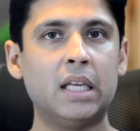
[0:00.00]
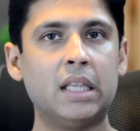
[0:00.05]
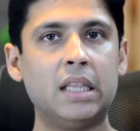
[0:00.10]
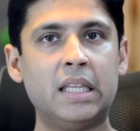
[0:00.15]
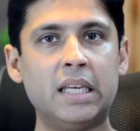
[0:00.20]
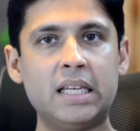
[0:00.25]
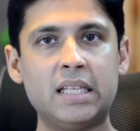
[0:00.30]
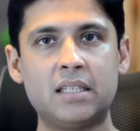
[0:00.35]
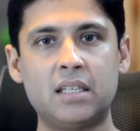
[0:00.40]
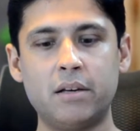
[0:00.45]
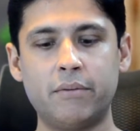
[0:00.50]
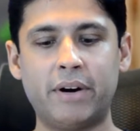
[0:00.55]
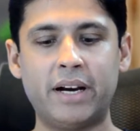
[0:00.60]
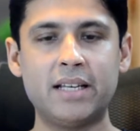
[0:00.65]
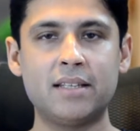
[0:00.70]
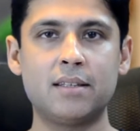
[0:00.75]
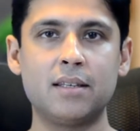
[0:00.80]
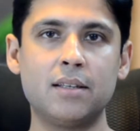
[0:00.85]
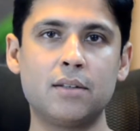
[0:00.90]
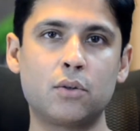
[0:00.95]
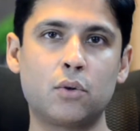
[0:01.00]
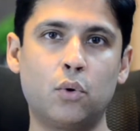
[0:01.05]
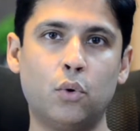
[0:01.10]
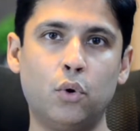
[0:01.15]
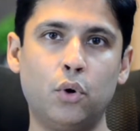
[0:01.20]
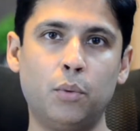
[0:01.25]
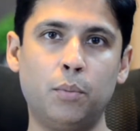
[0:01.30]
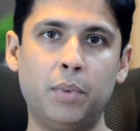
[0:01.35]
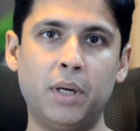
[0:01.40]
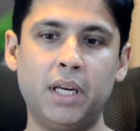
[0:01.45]
These devices
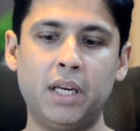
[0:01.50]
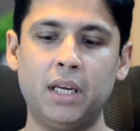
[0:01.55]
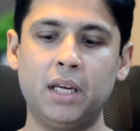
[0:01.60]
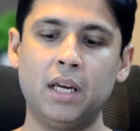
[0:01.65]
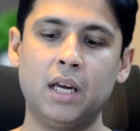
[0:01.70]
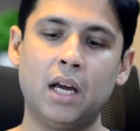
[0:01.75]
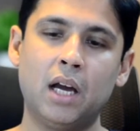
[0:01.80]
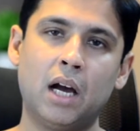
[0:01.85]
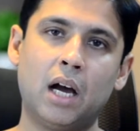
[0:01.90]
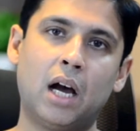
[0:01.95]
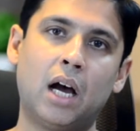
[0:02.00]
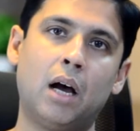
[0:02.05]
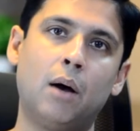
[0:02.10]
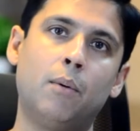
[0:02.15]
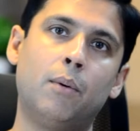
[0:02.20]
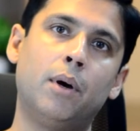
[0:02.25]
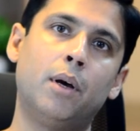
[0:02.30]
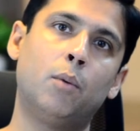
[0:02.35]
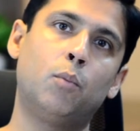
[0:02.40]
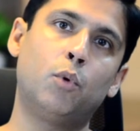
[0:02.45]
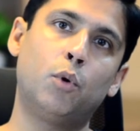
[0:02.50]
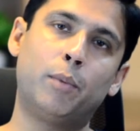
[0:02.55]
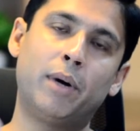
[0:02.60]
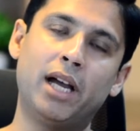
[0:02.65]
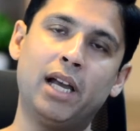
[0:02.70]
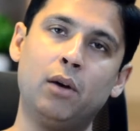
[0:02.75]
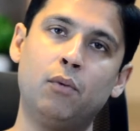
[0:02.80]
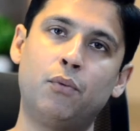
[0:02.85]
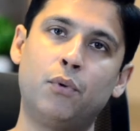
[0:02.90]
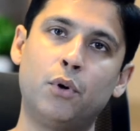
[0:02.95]
could be our
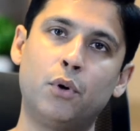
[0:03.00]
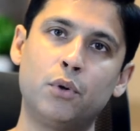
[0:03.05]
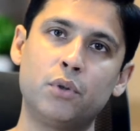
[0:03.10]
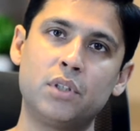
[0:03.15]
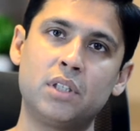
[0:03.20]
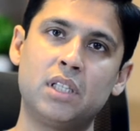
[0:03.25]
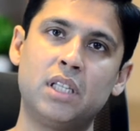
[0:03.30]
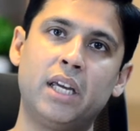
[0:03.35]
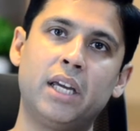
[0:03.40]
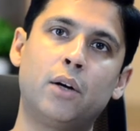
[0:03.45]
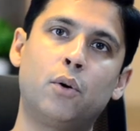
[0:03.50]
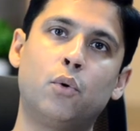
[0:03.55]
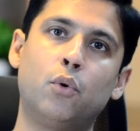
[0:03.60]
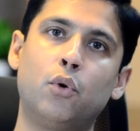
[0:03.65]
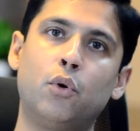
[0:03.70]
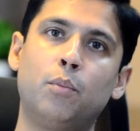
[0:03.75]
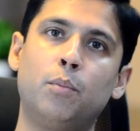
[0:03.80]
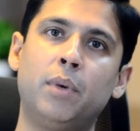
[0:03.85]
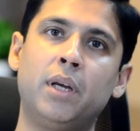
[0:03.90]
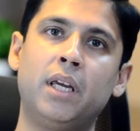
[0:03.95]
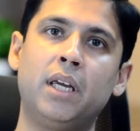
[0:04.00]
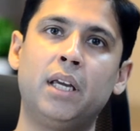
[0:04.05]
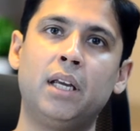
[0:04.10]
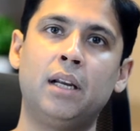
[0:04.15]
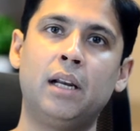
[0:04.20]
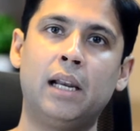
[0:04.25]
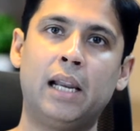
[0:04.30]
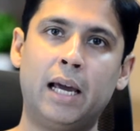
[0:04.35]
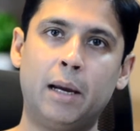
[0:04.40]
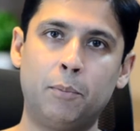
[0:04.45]
mobile phones, they could be
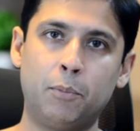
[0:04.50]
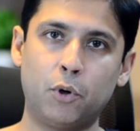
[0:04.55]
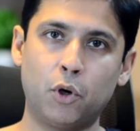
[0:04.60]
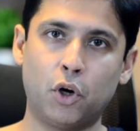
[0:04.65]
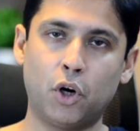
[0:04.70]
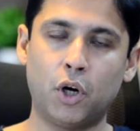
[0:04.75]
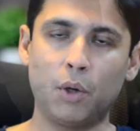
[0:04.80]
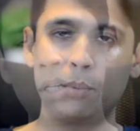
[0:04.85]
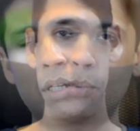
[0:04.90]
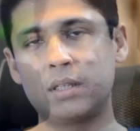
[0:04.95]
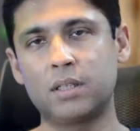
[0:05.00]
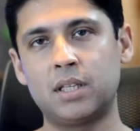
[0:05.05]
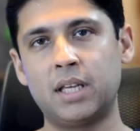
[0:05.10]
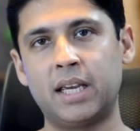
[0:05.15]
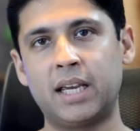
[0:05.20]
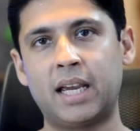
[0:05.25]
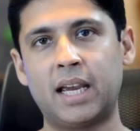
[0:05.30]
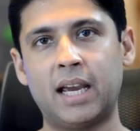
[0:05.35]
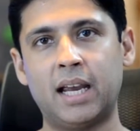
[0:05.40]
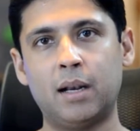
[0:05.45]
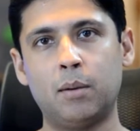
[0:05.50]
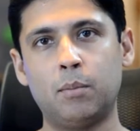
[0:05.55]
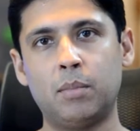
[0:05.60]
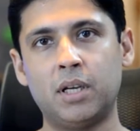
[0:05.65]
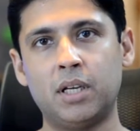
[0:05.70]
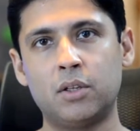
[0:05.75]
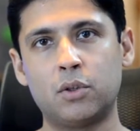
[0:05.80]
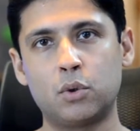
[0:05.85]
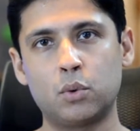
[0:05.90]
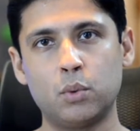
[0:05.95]
laptops, they can
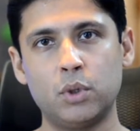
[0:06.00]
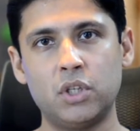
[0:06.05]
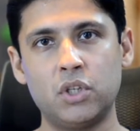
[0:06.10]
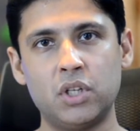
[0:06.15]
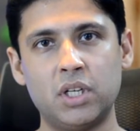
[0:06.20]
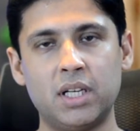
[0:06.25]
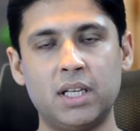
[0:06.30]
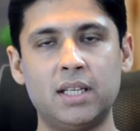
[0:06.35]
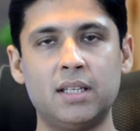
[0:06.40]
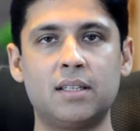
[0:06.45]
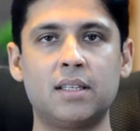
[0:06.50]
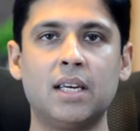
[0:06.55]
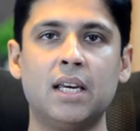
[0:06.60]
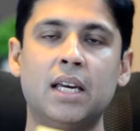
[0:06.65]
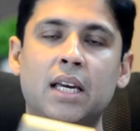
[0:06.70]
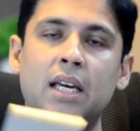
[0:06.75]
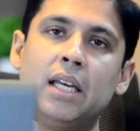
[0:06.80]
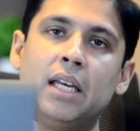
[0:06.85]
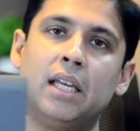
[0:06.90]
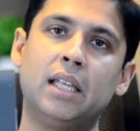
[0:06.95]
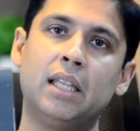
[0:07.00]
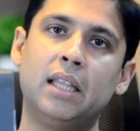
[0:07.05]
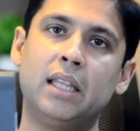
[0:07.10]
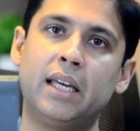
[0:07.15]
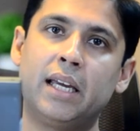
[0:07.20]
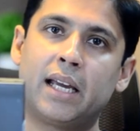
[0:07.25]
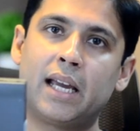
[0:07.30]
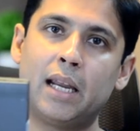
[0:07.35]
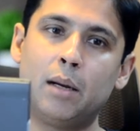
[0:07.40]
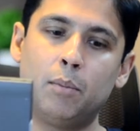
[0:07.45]
be switches,
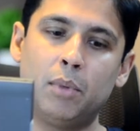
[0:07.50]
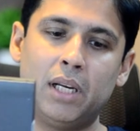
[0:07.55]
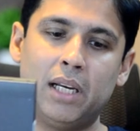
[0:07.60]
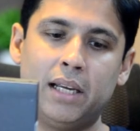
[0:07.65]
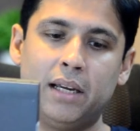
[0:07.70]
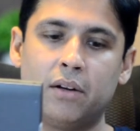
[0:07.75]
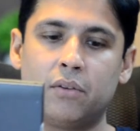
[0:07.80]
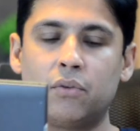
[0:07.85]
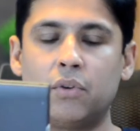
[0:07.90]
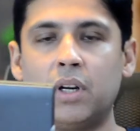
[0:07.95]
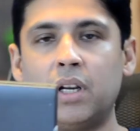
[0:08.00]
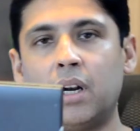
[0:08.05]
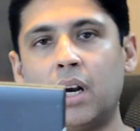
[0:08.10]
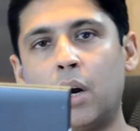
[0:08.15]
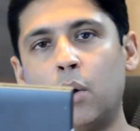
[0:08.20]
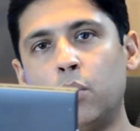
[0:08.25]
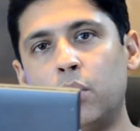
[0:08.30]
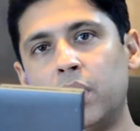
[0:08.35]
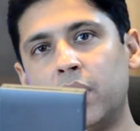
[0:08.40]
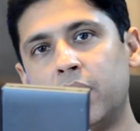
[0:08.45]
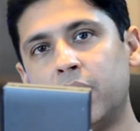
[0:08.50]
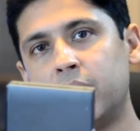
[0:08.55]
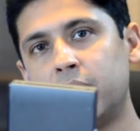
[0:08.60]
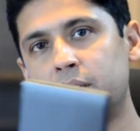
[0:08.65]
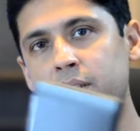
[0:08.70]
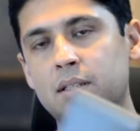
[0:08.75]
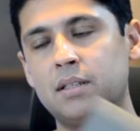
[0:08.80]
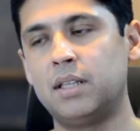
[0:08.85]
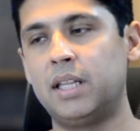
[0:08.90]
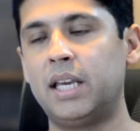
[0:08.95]
they can be layer 3
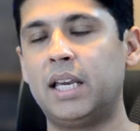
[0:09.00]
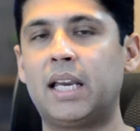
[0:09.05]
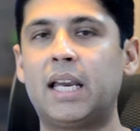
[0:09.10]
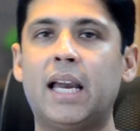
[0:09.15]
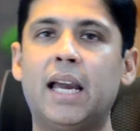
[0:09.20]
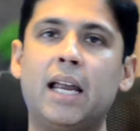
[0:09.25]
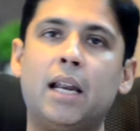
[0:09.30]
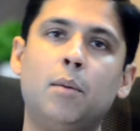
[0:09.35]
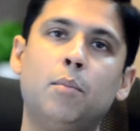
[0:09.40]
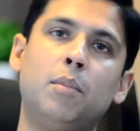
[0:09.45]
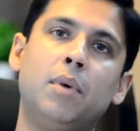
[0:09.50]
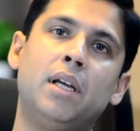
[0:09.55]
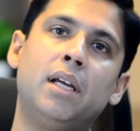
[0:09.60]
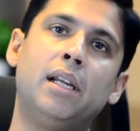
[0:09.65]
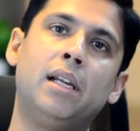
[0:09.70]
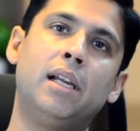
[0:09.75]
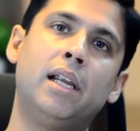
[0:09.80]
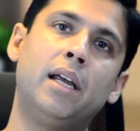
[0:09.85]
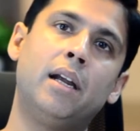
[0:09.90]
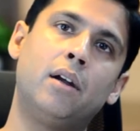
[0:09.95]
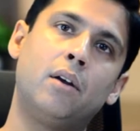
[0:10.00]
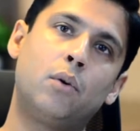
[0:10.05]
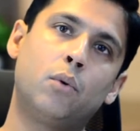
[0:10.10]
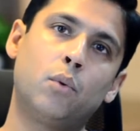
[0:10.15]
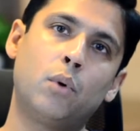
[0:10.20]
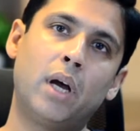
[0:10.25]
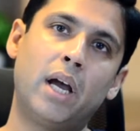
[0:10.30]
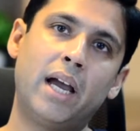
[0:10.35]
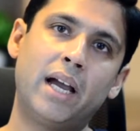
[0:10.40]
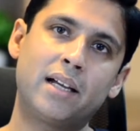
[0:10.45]
routers, they can be layer
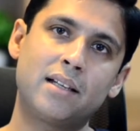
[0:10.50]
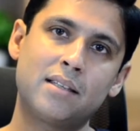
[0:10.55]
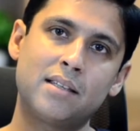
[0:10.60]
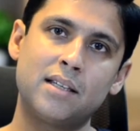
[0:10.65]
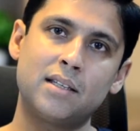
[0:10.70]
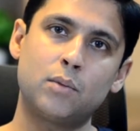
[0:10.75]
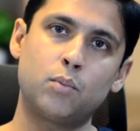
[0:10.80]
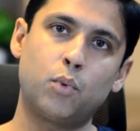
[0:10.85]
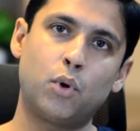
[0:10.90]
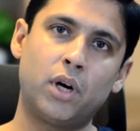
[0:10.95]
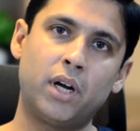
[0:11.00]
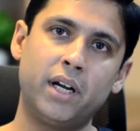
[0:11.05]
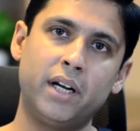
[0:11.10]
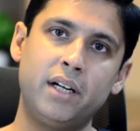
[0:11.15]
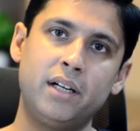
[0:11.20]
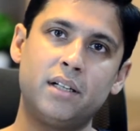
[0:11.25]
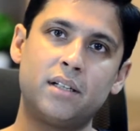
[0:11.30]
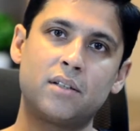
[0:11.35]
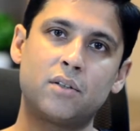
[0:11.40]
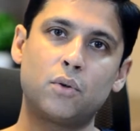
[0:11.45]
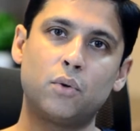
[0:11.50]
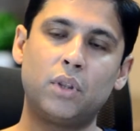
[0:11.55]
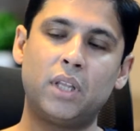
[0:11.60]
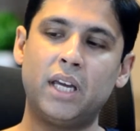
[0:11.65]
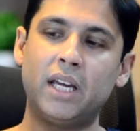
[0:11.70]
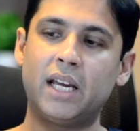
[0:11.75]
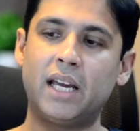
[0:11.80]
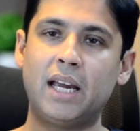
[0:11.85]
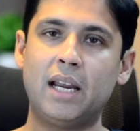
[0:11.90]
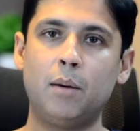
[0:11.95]
2 access points. So
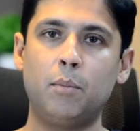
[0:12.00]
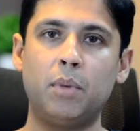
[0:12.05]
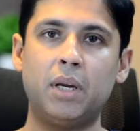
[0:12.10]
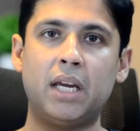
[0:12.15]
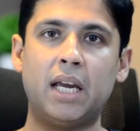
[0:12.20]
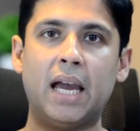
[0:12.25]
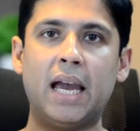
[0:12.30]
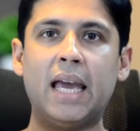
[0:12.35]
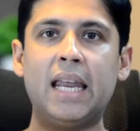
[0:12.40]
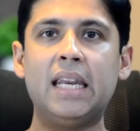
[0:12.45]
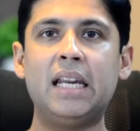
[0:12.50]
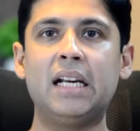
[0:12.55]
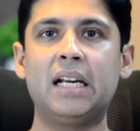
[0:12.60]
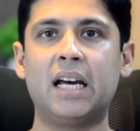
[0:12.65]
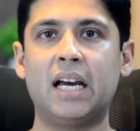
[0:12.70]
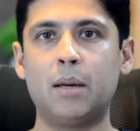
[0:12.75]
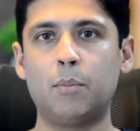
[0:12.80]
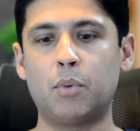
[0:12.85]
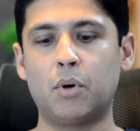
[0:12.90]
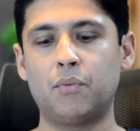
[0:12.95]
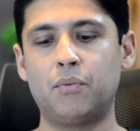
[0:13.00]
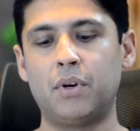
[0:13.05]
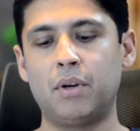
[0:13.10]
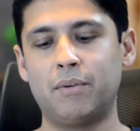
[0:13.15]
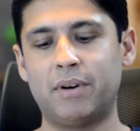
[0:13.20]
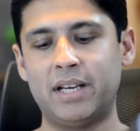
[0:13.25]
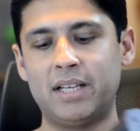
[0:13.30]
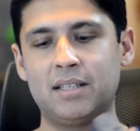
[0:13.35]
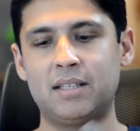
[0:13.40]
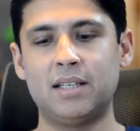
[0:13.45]
they can be any type of
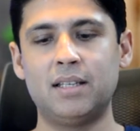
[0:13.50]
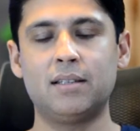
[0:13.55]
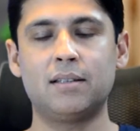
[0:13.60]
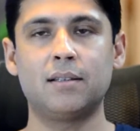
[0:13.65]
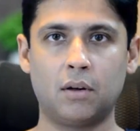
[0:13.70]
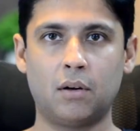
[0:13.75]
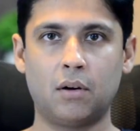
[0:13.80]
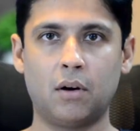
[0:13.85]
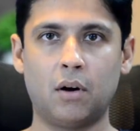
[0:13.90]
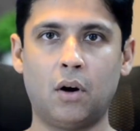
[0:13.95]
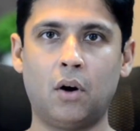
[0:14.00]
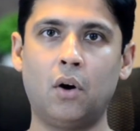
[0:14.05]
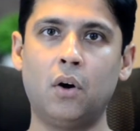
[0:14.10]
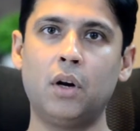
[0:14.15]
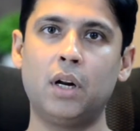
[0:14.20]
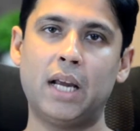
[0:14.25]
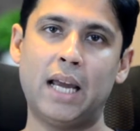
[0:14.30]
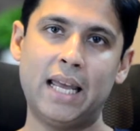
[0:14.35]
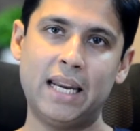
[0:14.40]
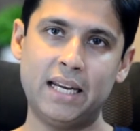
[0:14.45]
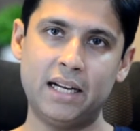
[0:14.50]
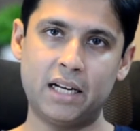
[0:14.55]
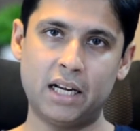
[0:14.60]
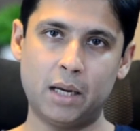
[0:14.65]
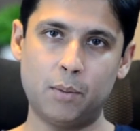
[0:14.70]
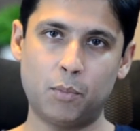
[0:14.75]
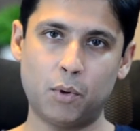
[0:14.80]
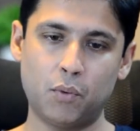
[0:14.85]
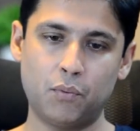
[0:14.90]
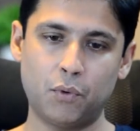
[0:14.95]
devices or any
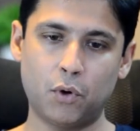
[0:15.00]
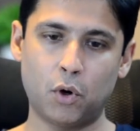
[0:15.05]
type of